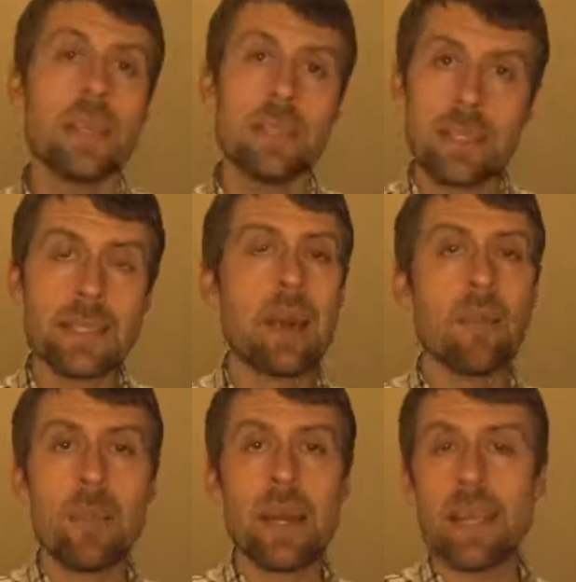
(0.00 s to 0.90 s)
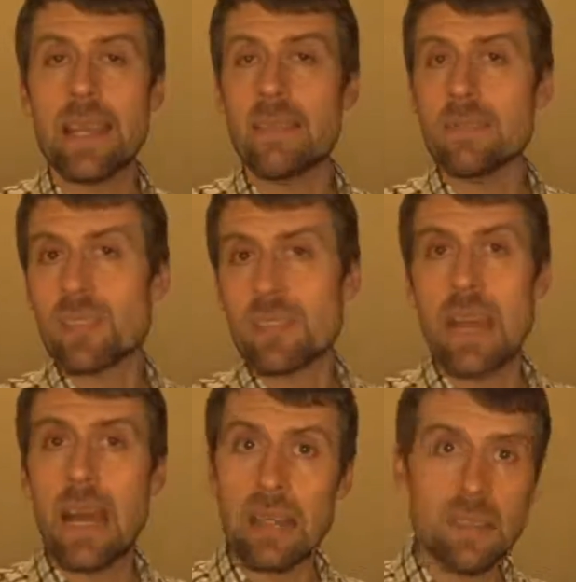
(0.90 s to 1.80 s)
somebody else's
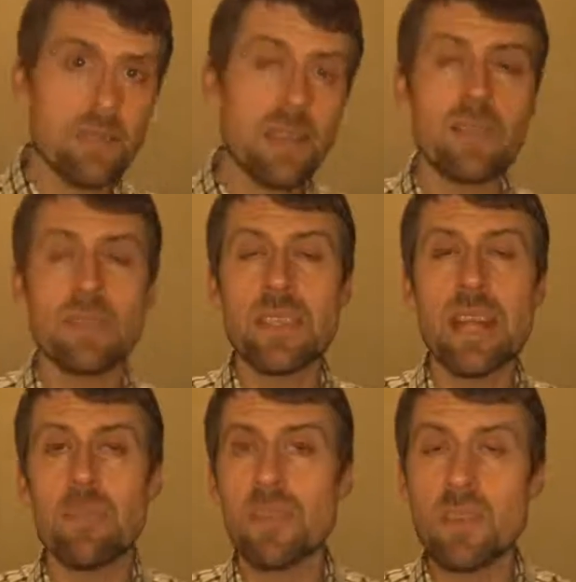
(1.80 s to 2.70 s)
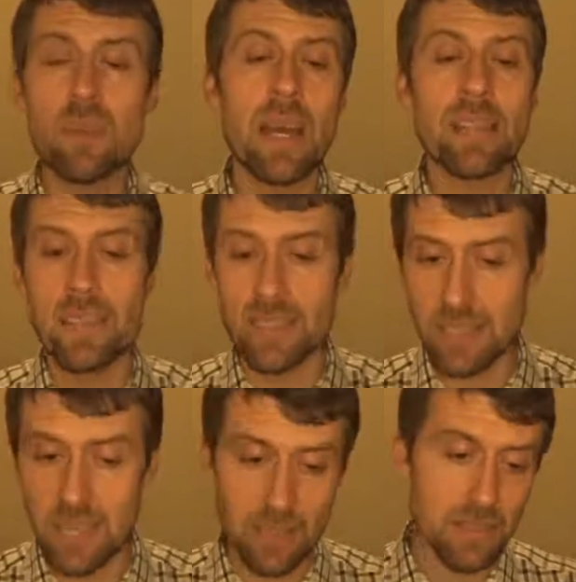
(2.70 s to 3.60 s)
styles from coming from other
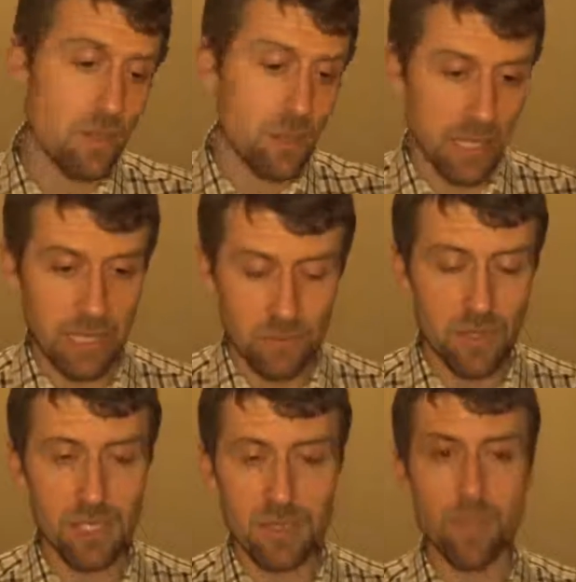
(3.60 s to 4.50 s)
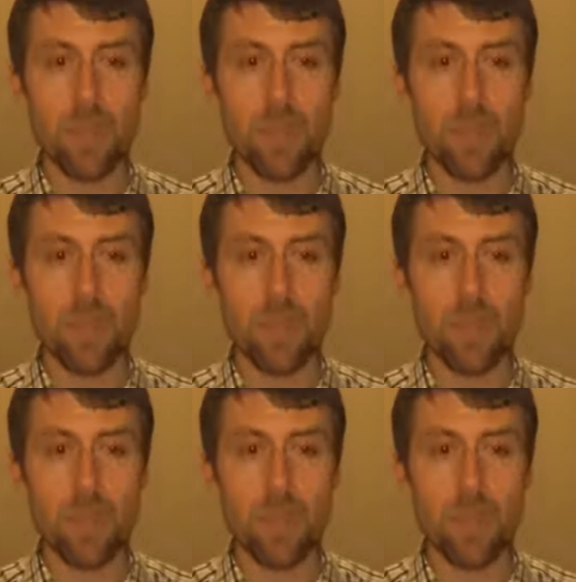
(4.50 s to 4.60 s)
states or countries.